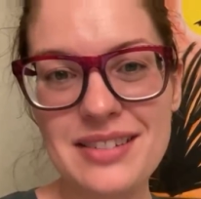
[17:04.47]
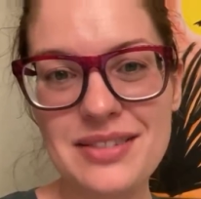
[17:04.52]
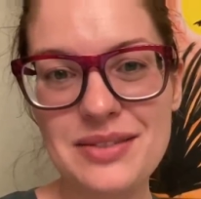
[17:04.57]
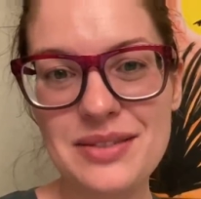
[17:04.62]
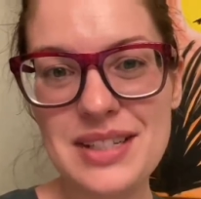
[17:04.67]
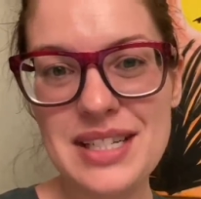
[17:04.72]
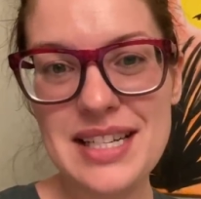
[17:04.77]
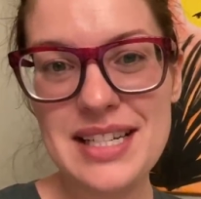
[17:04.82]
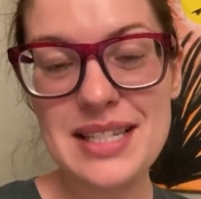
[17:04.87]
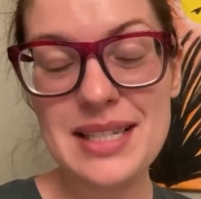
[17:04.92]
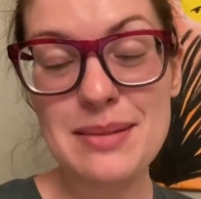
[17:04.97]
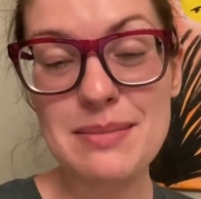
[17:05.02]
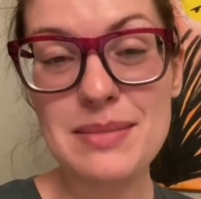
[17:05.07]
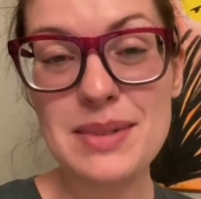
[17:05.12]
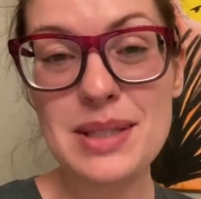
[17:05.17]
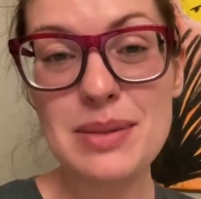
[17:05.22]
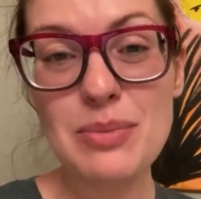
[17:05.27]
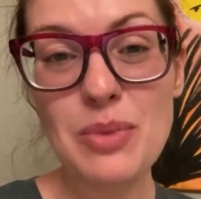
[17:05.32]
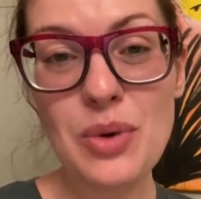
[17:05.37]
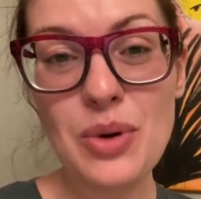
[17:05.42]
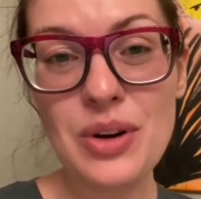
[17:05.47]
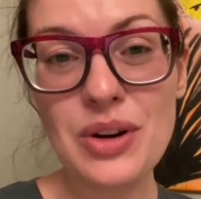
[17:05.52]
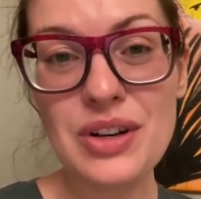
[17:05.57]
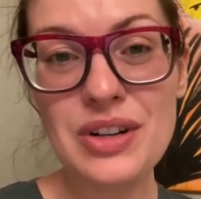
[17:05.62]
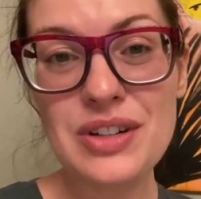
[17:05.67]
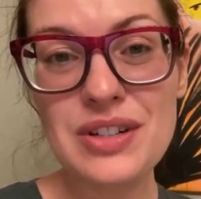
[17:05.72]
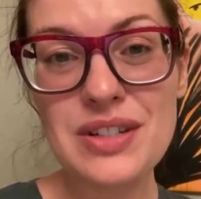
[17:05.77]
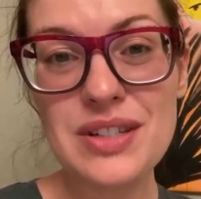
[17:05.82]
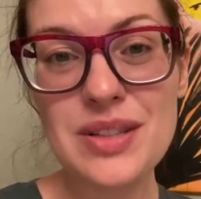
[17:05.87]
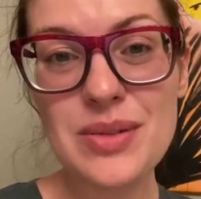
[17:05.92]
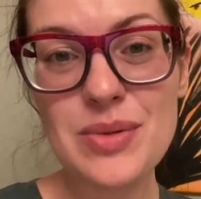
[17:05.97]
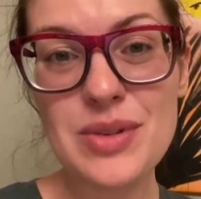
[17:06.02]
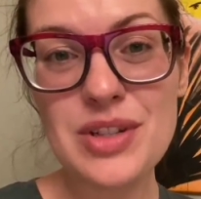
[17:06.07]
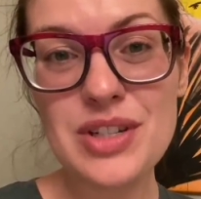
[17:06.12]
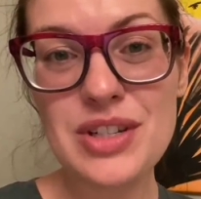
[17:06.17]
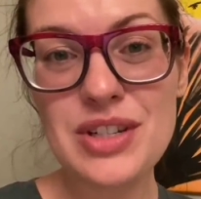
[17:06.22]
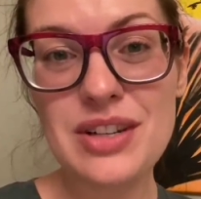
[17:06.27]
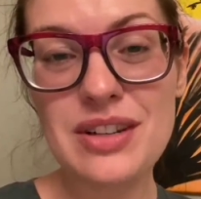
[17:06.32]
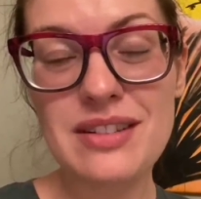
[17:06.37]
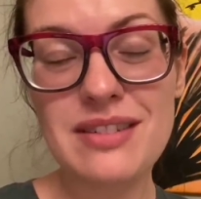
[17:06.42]
We did some s'mores,
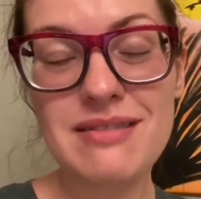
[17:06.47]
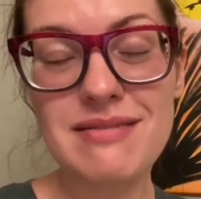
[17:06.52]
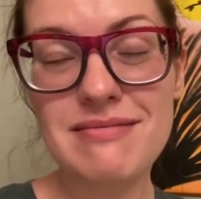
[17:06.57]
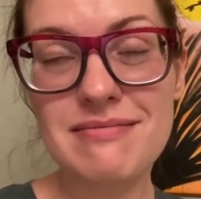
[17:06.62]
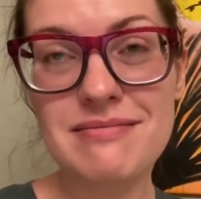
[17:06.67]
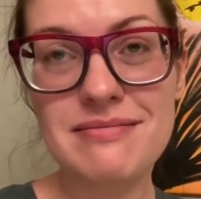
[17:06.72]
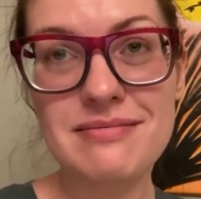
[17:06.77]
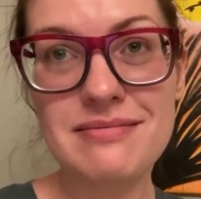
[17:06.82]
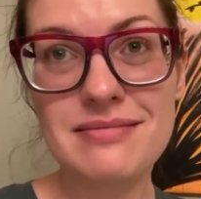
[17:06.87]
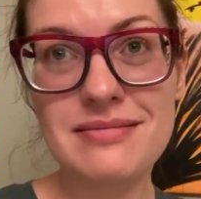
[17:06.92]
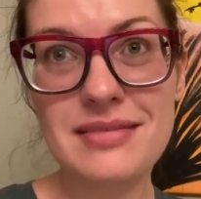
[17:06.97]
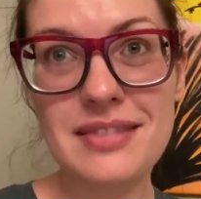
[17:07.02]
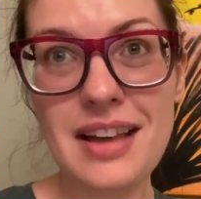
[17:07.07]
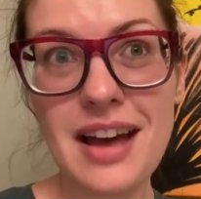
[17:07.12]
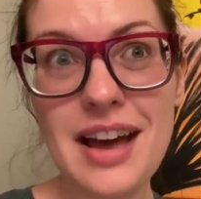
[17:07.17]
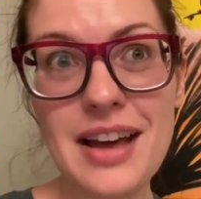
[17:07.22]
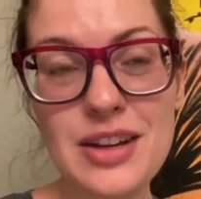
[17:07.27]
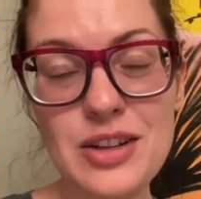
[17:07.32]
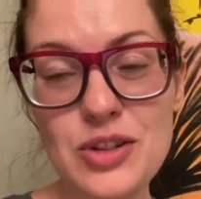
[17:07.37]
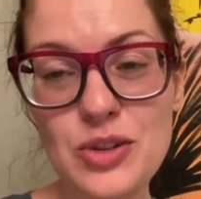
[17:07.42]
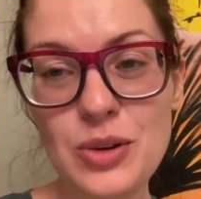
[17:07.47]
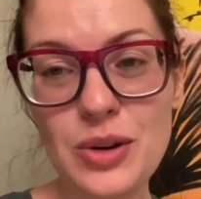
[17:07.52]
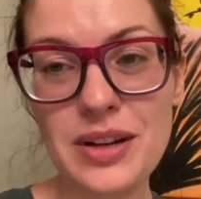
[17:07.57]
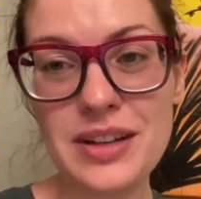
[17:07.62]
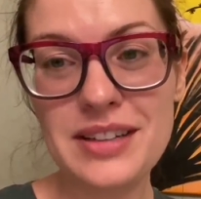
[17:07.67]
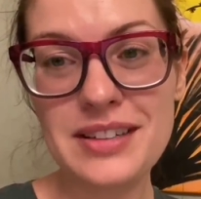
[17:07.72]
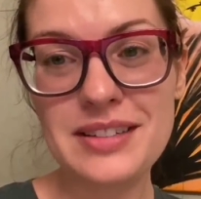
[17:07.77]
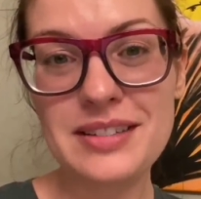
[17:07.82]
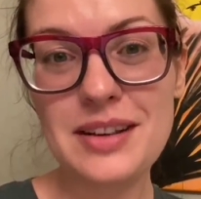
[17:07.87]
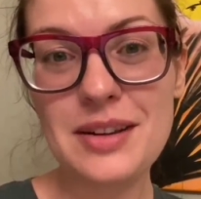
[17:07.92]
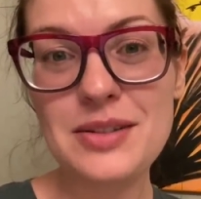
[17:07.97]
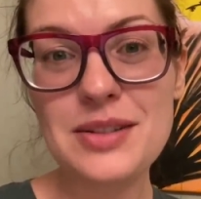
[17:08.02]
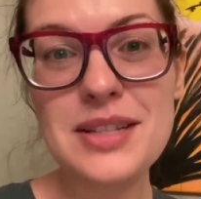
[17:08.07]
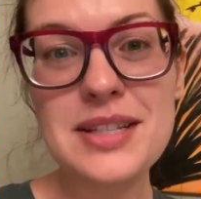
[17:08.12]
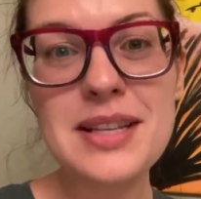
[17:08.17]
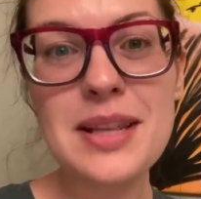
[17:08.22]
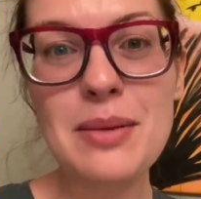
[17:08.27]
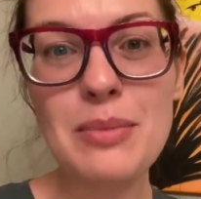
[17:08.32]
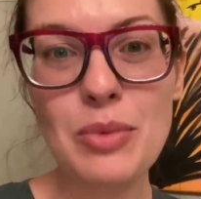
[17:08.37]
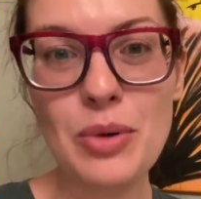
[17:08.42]
which I enjoyed. I was gonna
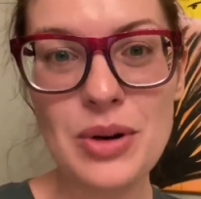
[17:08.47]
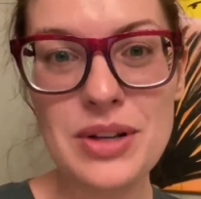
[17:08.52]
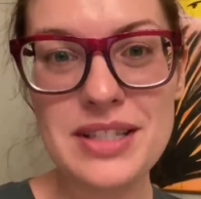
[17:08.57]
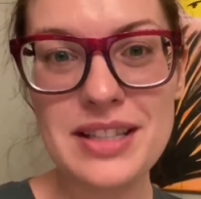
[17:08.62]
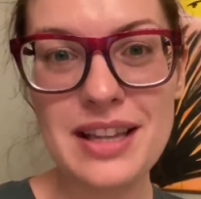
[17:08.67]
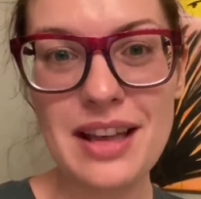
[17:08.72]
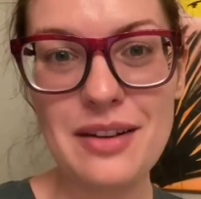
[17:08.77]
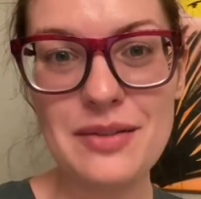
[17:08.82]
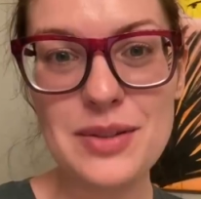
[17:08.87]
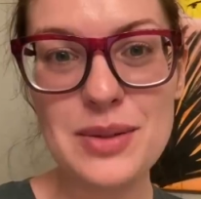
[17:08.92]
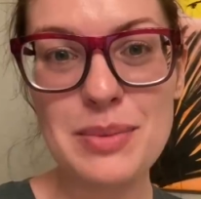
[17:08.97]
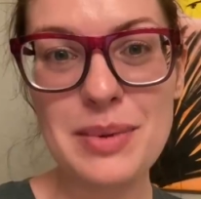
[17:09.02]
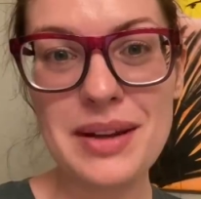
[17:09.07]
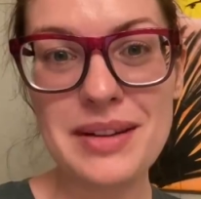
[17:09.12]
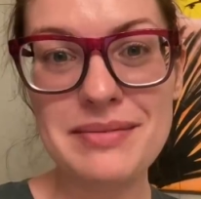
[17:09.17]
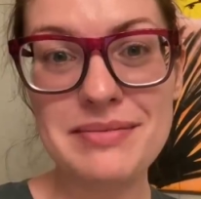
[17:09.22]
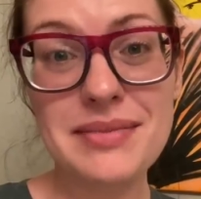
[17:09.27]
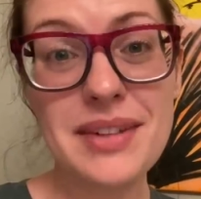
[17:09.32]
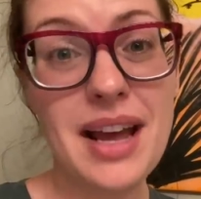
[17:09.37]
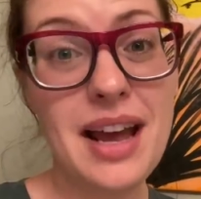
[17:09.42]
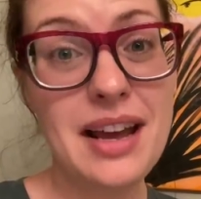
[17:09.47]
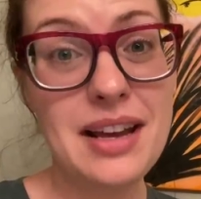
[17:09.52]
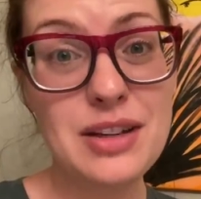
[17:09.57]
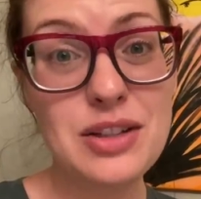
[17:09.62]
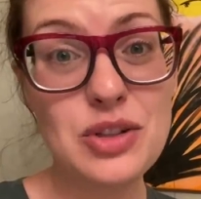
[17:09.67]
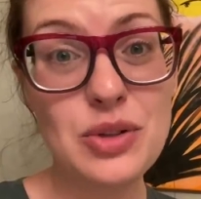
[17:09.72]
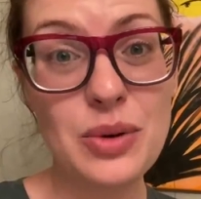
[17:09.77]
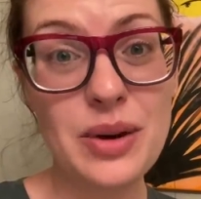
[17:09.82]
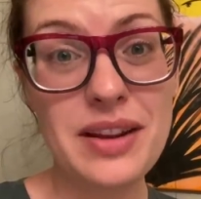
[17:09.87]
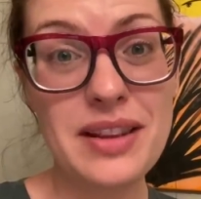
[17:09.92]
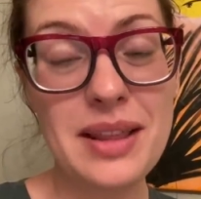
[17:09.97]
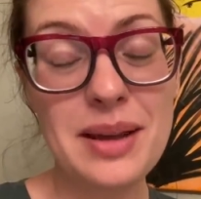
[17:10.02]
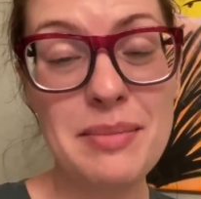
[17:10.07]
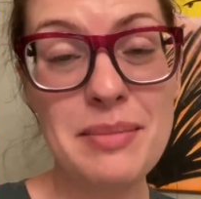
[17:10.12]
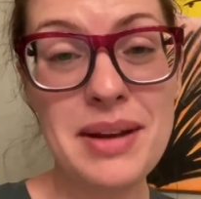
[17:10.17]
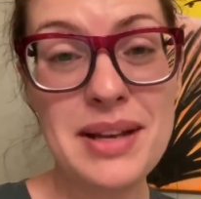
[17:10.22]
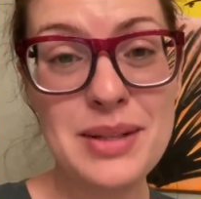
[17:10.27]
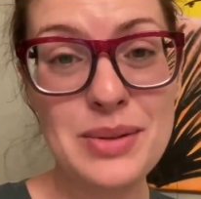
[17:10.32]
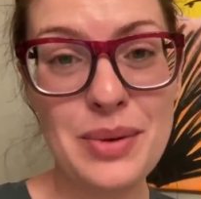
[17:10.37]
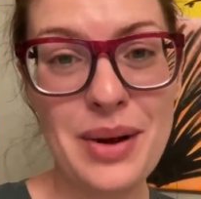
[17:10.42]
say the boys loved, but I enjoyed
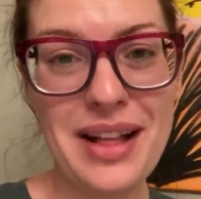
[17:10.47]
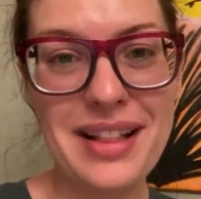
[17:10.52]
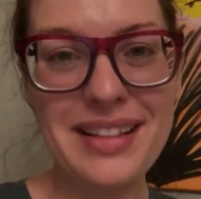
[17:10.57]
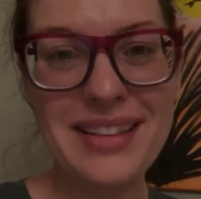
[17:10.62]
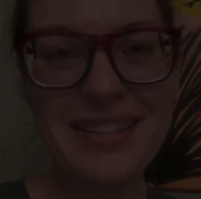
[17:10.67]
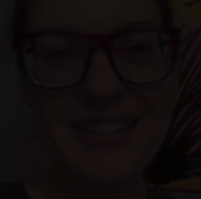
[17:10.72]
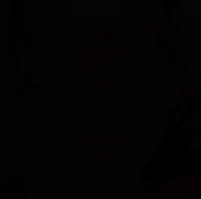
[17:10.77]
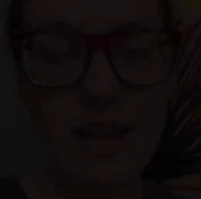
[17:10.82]
them as well.